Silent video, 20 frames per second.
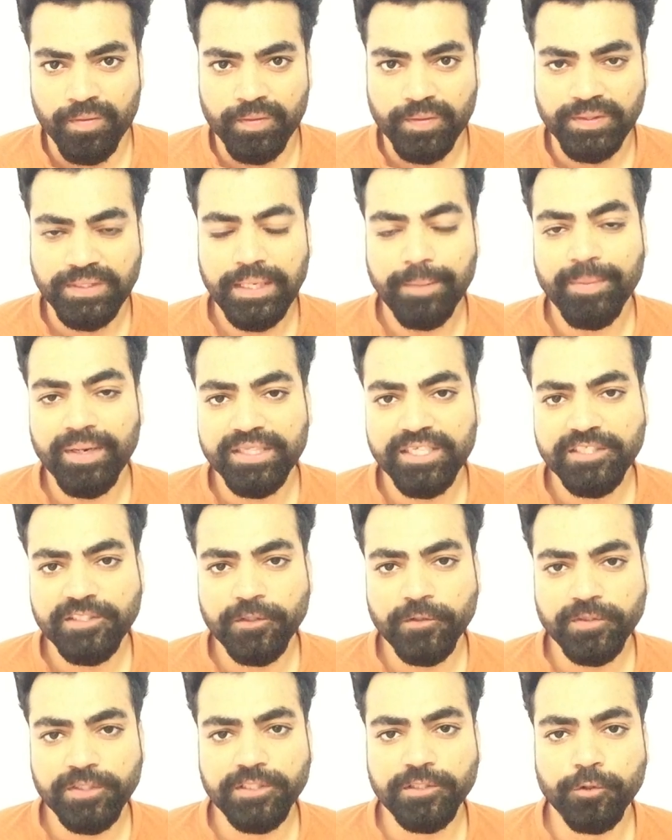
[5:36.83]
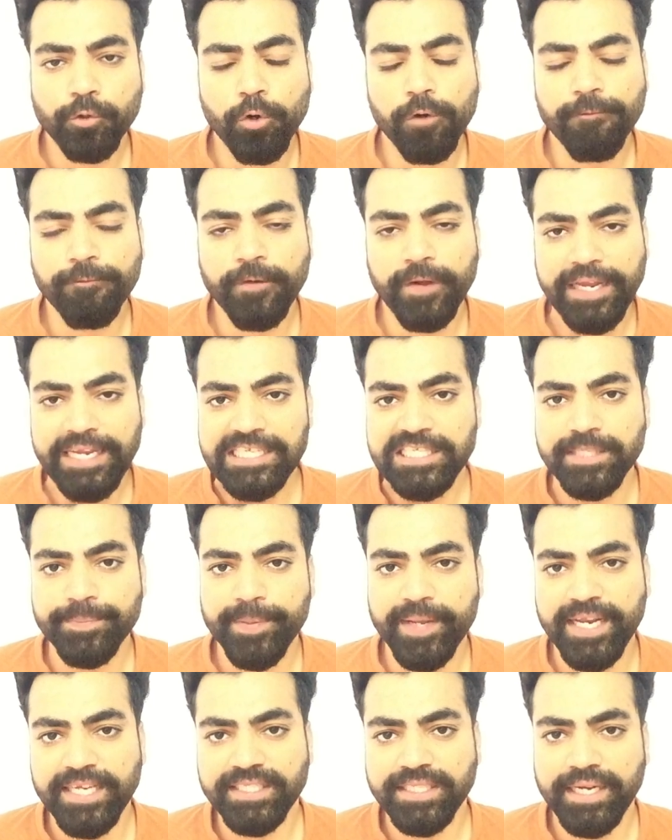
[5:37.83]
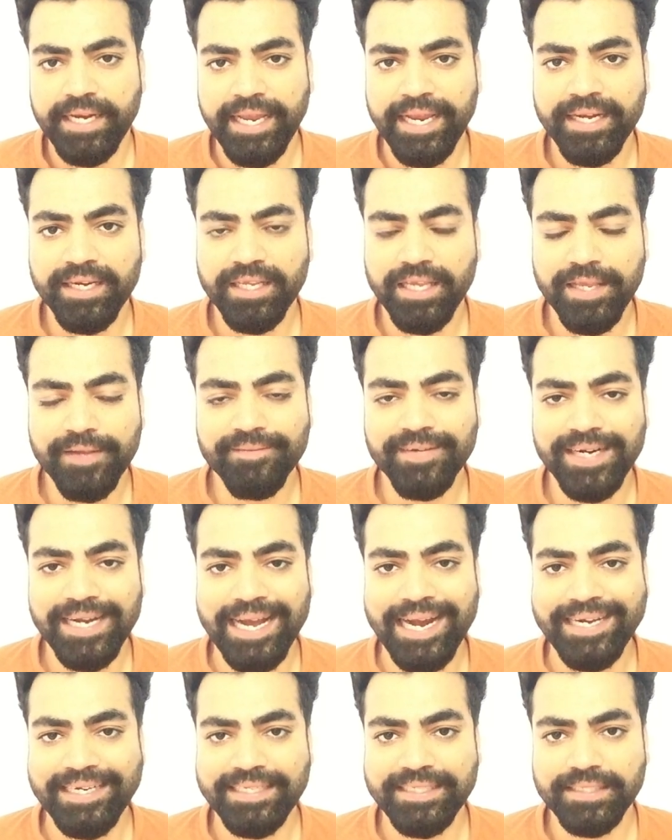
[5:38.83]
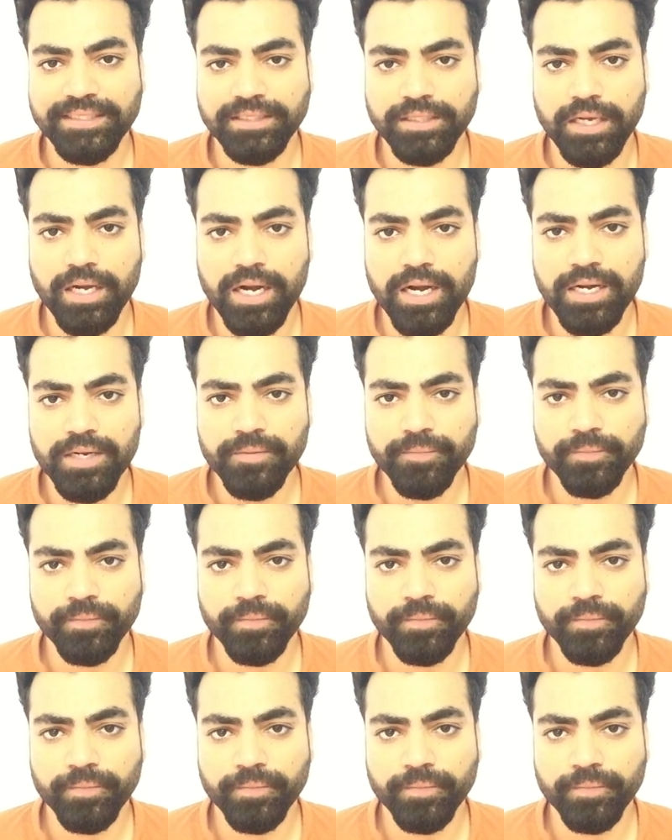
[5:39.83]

Some other sources good for inspiration and keyword ideas are